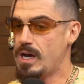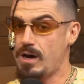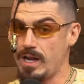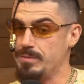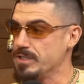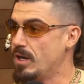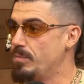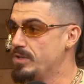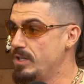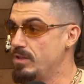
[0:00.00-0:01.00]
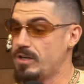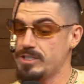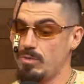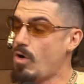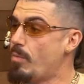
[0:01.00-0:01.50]
on Amazon, but then he
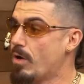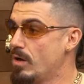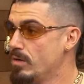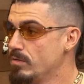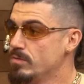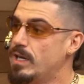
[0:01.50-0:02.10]
launched in Walmart.